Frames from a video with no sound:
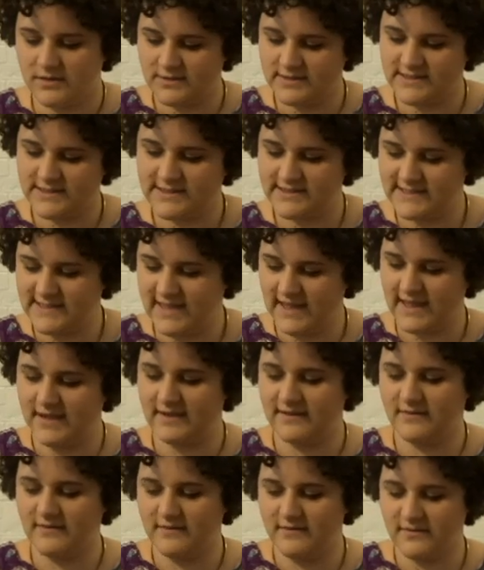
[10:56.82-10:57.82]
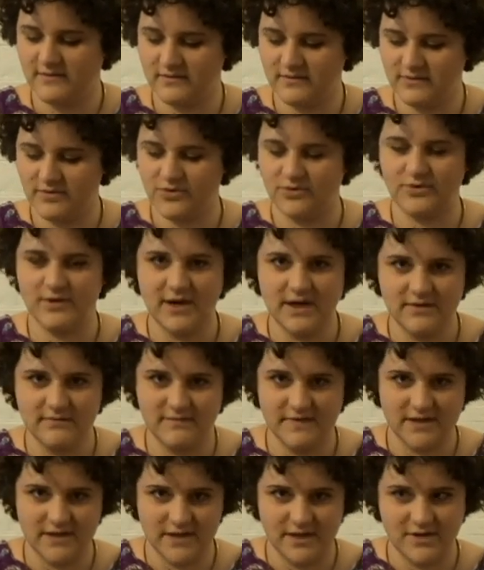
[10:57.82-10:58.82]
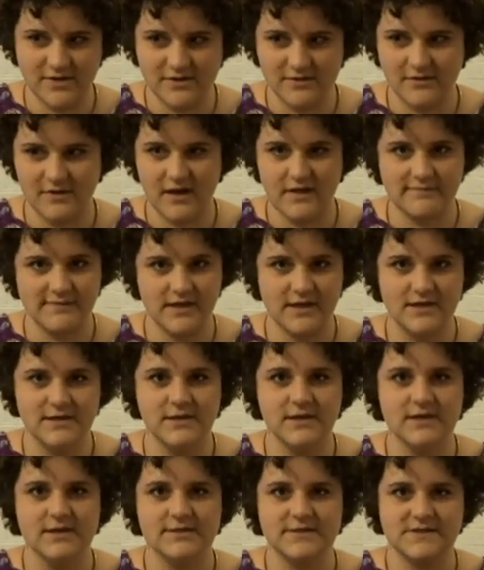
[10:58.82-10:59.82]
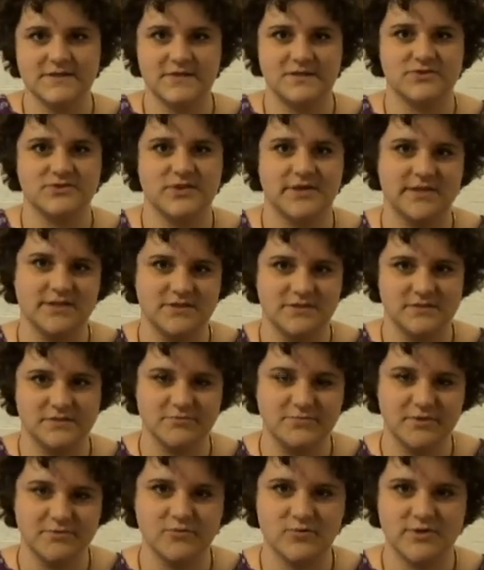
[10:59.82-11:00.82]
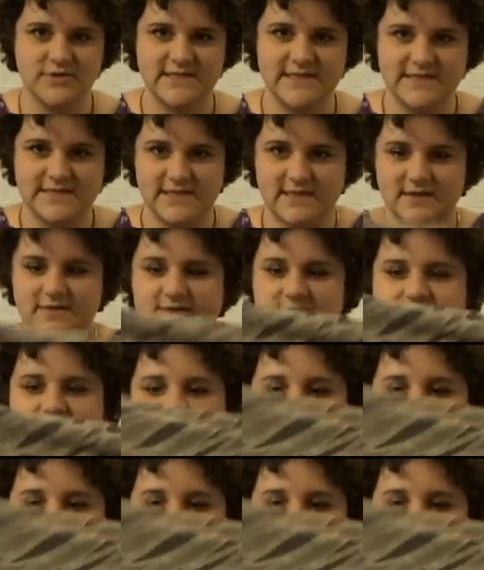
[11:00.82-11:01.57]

didn't take great video of it. So I'll try to do a little bit more detail on this